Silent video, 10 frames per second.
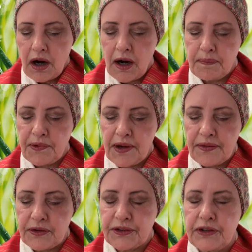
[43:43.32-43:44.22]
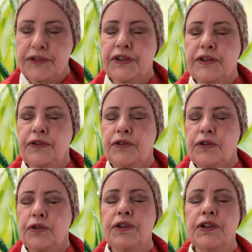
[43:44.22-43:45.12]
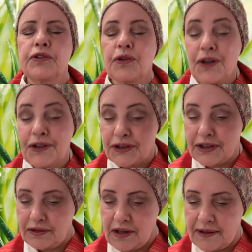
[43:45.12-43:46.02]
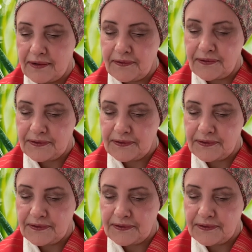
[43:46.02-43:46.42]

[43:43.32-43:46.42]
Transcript: Our brothers and sisters, rejoice in life.